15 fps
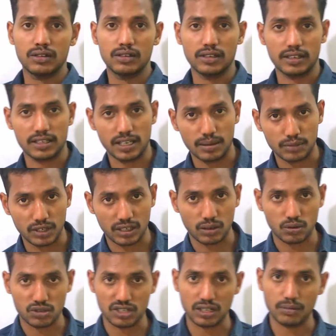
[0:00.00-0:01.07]
Next I am taking
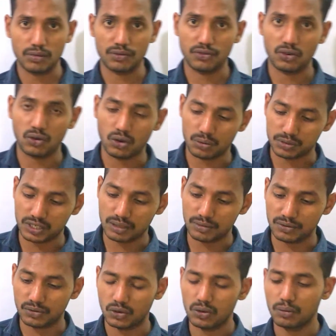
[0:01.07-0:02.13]
question number 4, option
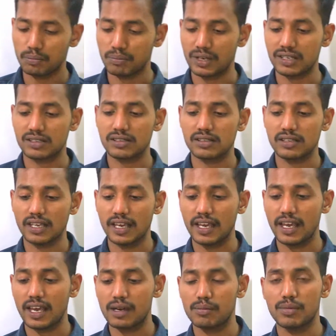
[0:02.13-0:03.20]
number 4. Places
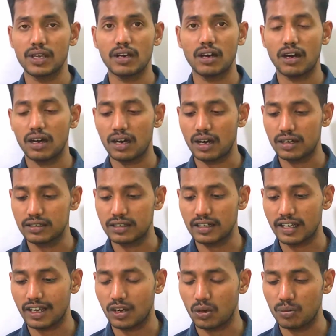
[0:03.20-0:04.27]
A and B are
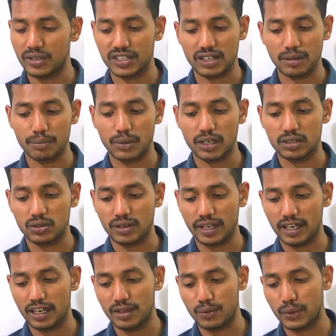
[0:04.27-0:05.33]
100 km apart on a
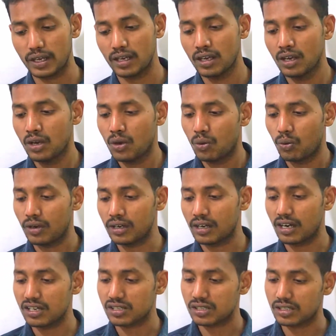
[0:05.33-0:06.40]
highway. One
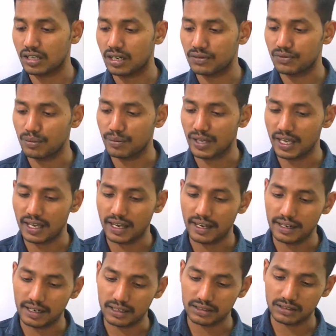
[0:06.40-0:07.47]
car starts from A and
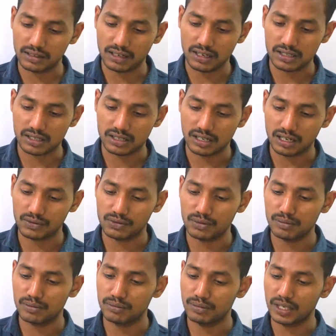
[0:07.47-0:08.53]
another car starts from
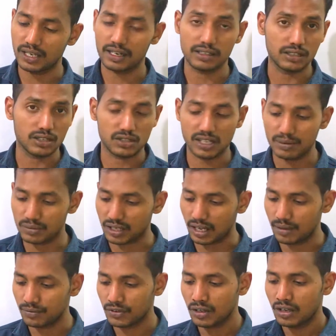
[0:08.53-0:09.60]
B at the same
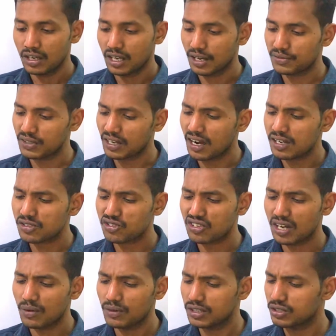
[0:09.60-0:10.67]
time. If the cars
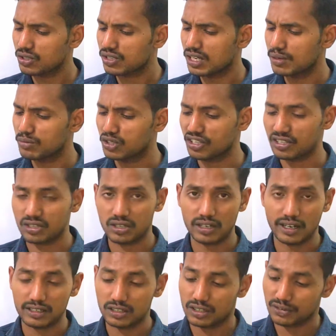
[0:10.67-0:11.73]
travel in the same direction
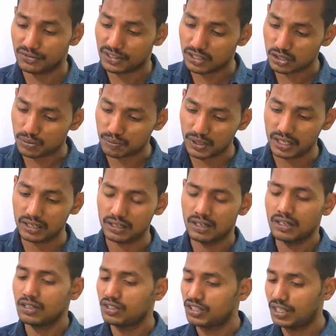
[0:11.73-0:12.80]
at a different speed,
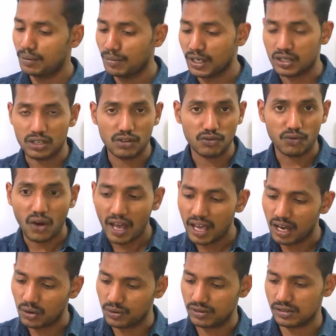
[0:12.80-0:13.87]
they meet in 5
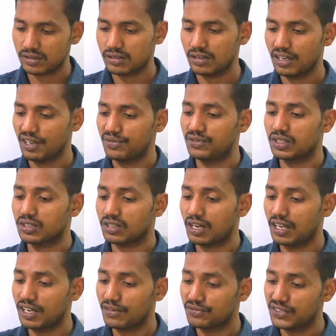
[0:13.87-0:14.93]
hours. If they
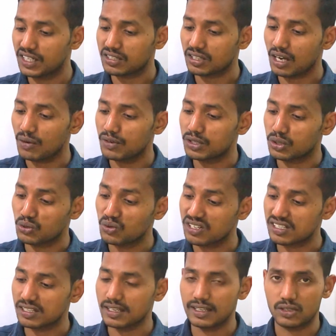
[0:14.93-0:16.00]
travel
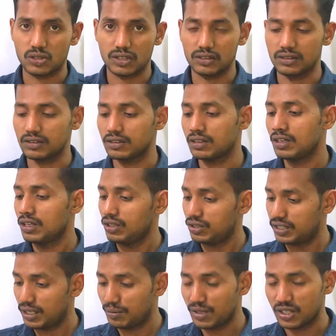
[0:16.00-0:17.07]
towards each other,
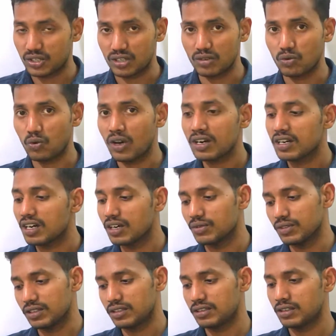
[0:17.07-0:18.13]
they meet in 1
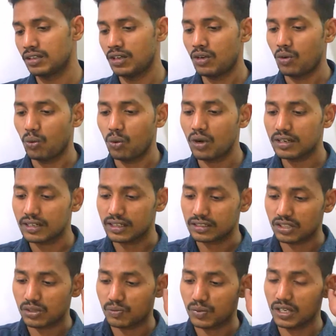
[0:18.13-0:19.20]
hour. What are
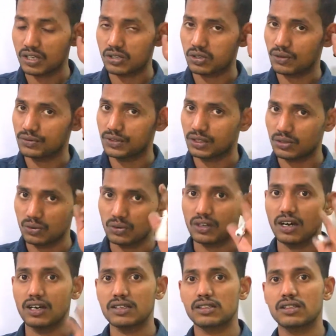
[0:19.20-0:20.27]
the speeds of the two
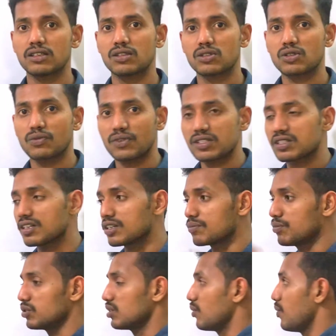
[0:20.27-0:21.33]
cars? So first let's put the